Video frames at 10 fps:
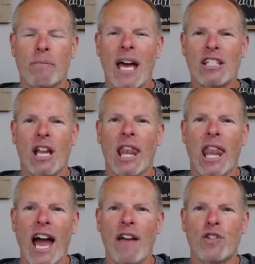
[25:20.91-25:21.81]
That's a
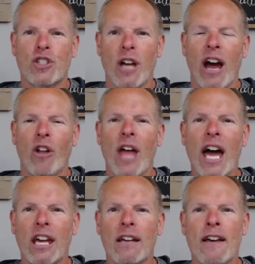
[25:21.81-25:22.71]
lifestyle,
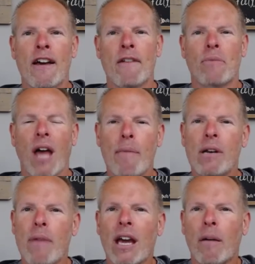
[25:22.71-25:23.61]
not I'm going
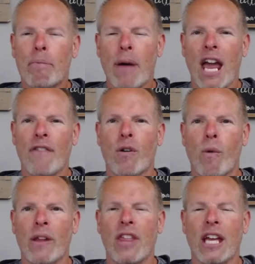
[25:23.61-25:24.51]
to make them pay for
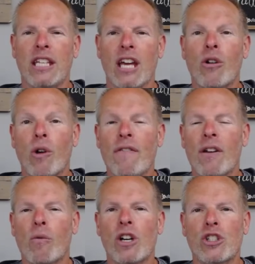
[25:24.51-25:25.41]
what they did, or
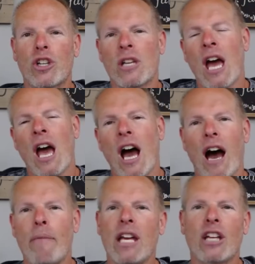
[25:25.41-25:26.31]
even worse, just
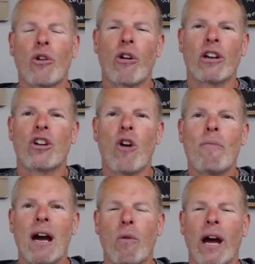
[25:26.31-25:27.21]
I'm going to ignore it and go
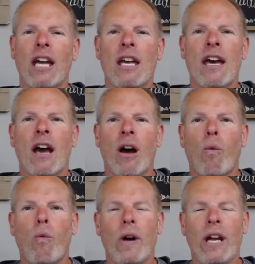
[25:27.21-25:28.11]
my way.
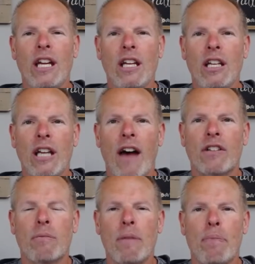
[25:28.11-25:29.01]
We have
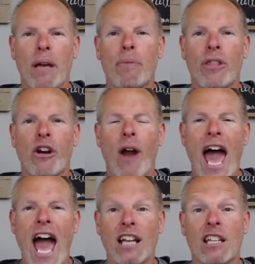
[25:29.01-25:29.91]
to be people that are
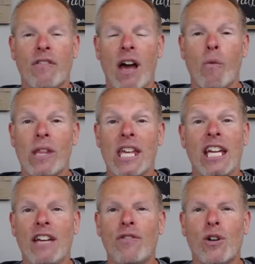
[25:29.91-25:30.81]
active, that when the
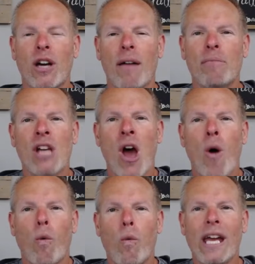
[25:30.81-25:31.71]
evil comes,
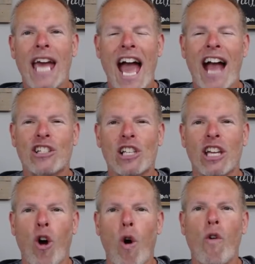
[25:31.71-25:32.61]
we
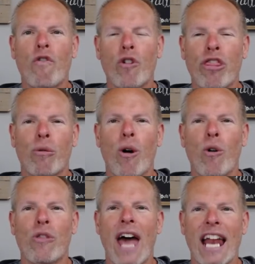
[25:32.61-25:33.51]
actually
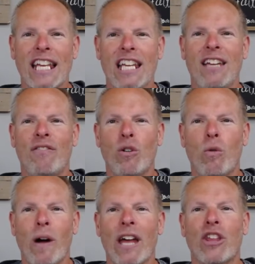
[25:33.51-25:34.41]
overthrow that evil
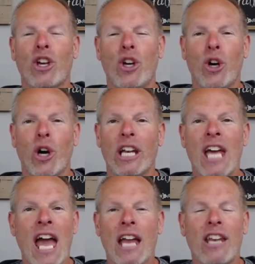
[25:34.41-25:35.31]
with good.
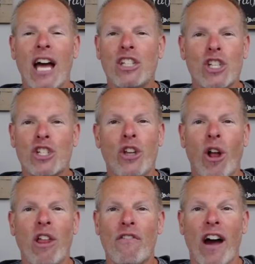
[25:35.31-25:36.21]
Not just
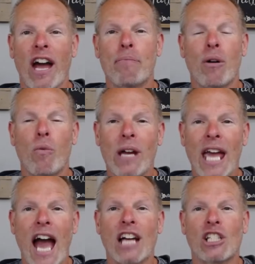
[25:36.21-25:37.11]
nullify it, but we
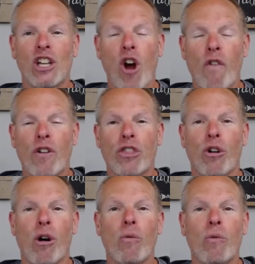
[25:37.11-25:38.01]
actually
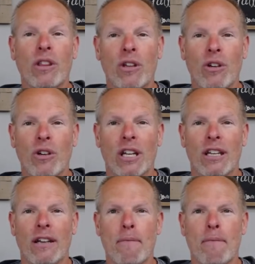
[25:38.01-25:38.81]
overthrow it with good.